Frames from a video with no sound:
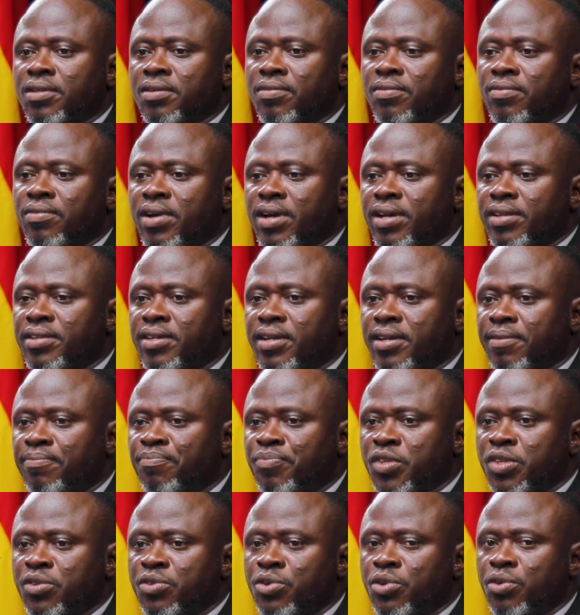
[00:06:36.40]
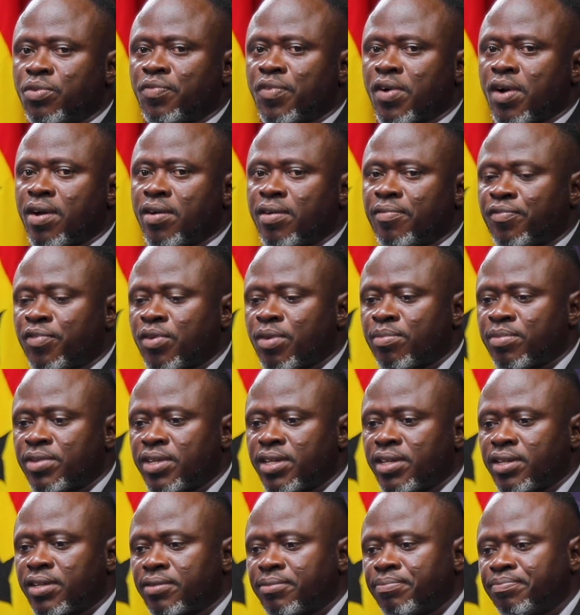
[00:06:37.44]
Right. From
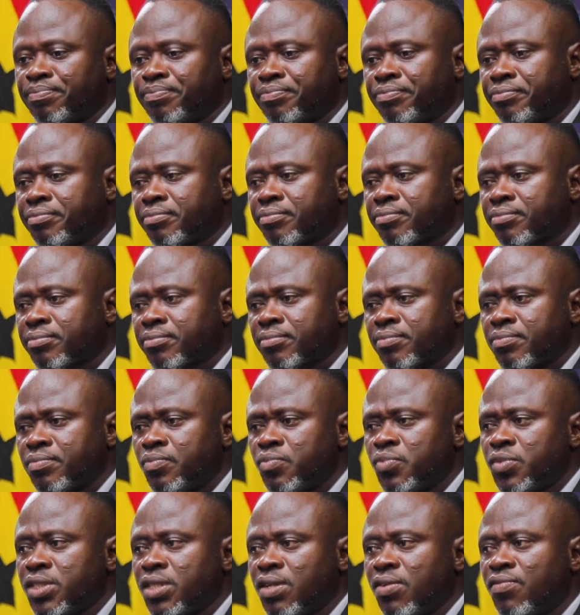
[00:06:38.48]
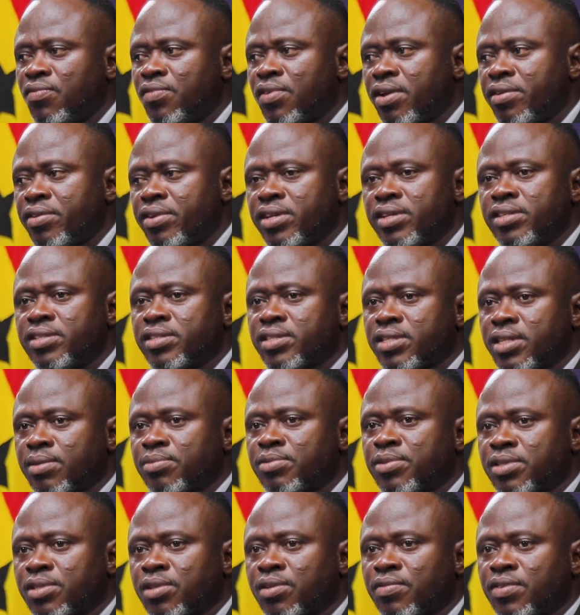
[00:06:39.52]
the very
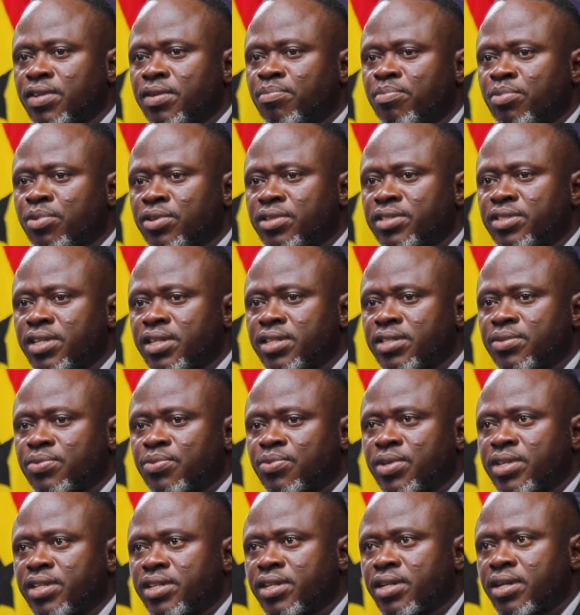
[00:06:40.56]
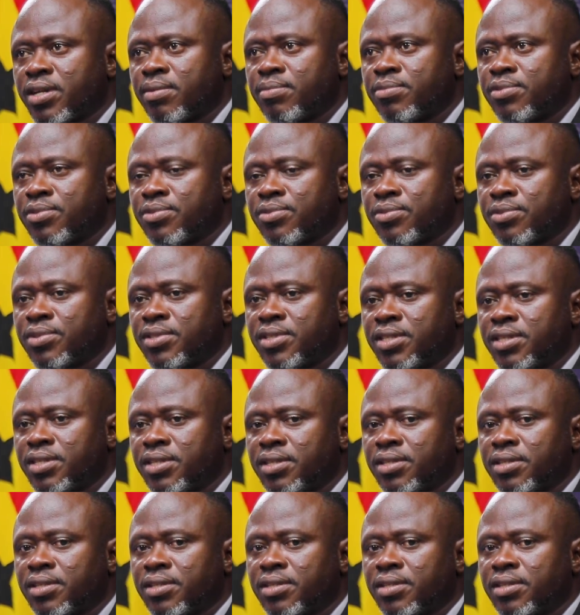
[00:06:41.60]
inception of the project, when it comes to
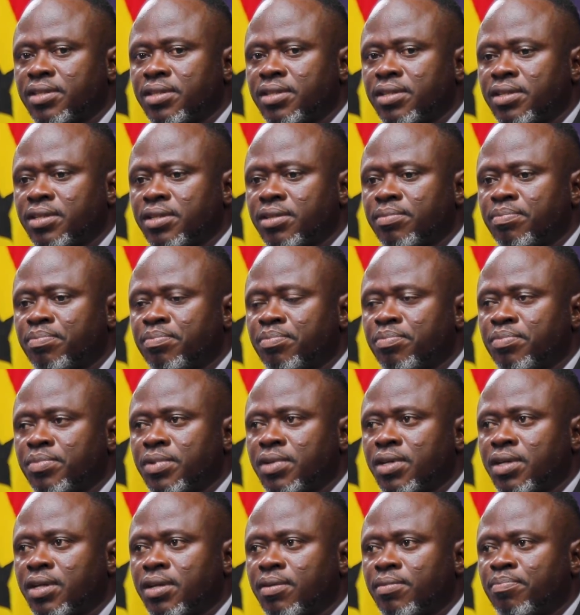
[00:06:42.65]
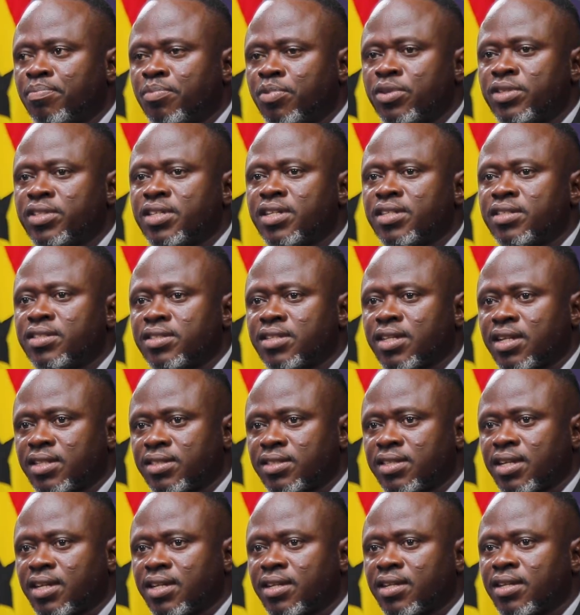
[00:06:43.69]
the project
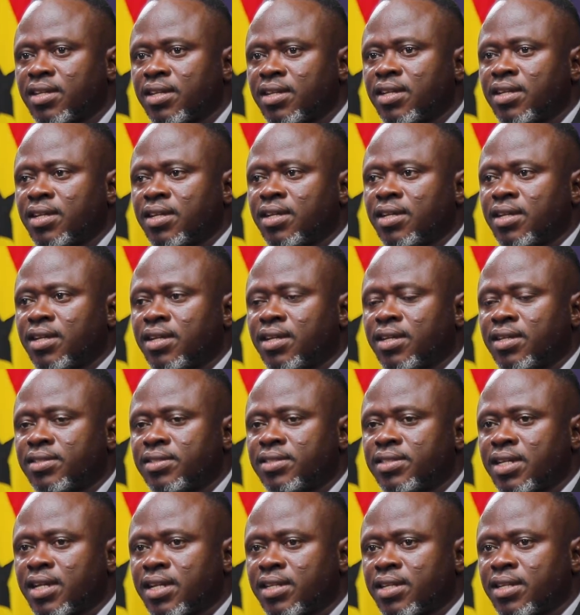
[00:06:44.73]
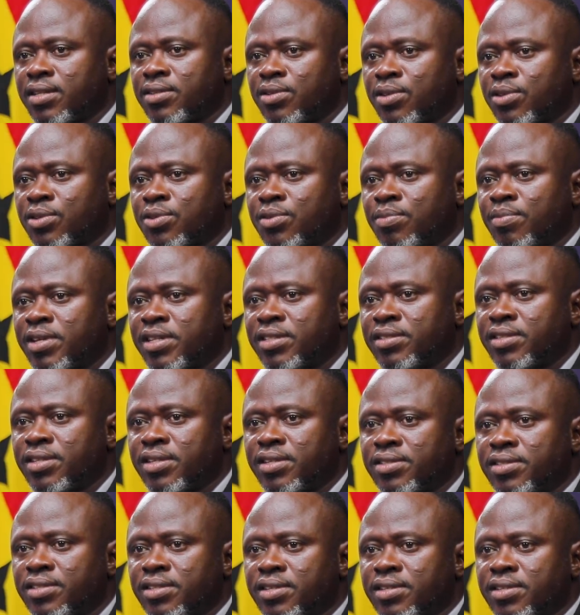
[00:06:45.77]
charter and the other
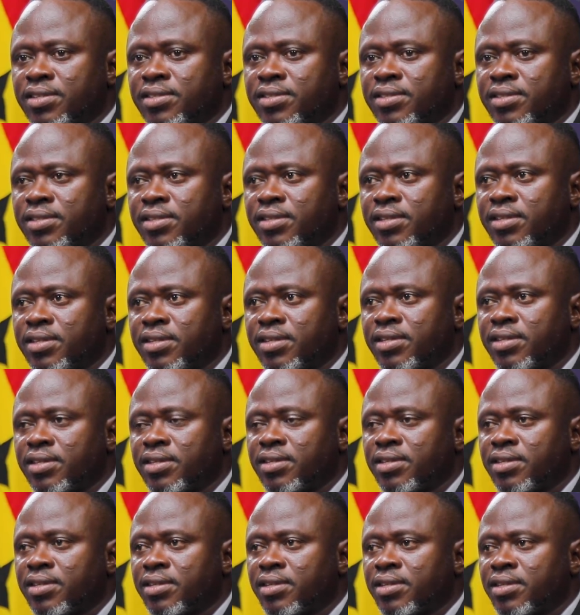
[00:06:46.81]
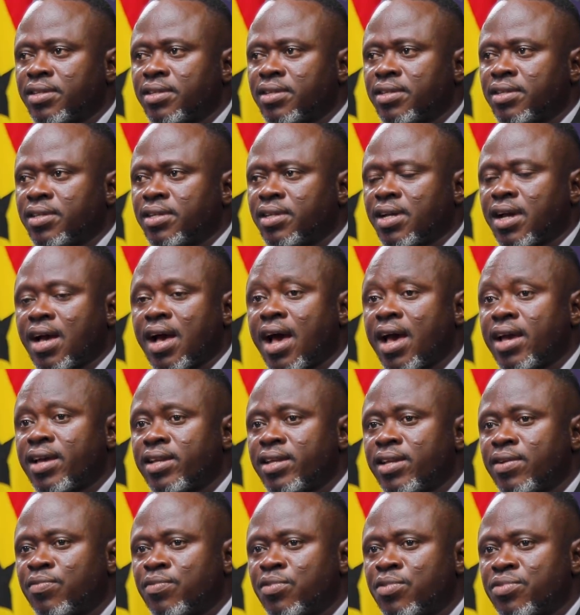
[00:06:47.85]
documentations, the
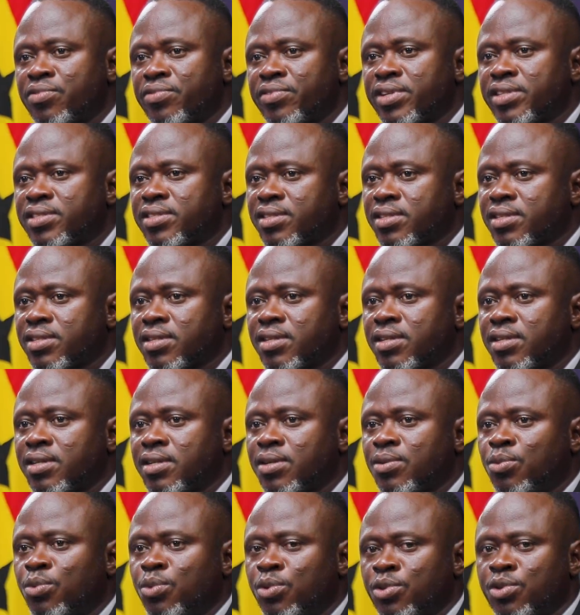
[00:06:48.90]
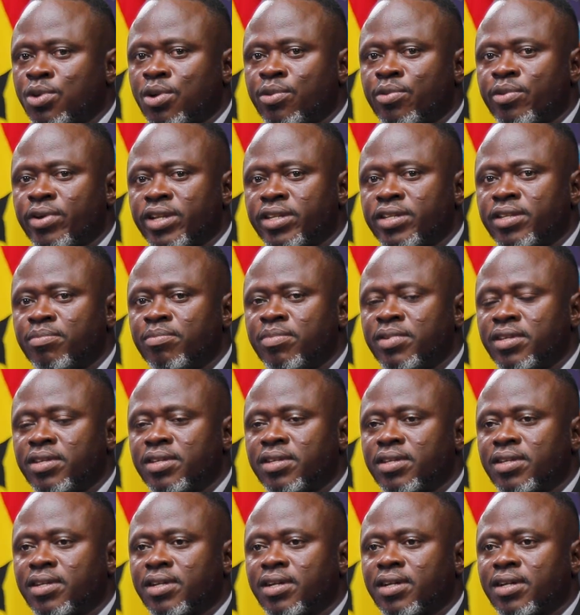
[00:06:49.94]
high-level risk would already be